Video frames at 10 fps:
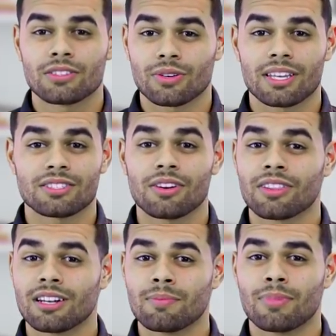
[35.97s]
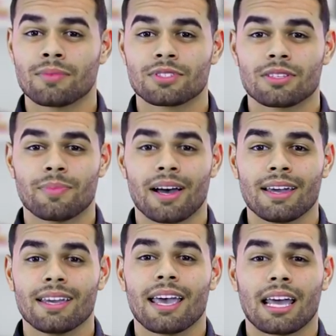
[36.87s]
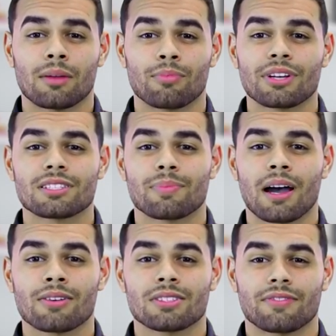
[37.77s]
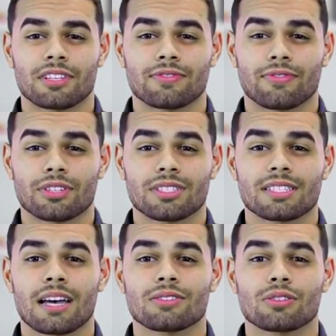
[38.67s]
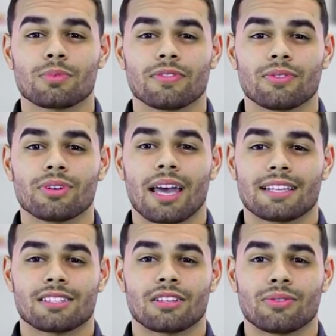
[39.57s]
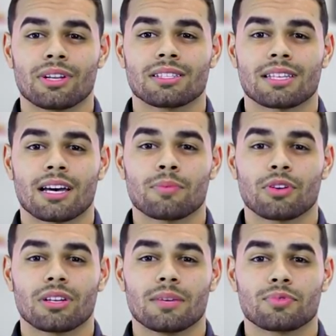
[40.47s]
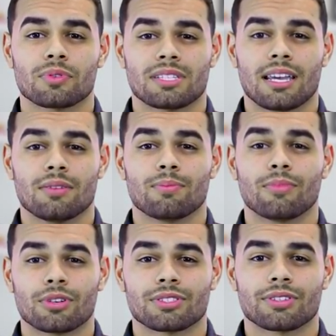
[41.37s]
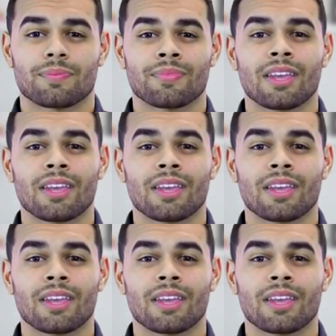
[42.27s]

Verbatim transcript: So kiss your other lip balms goodbye and embrace the powers of this versatile superfood as an ingredient to help your lips retain moisture.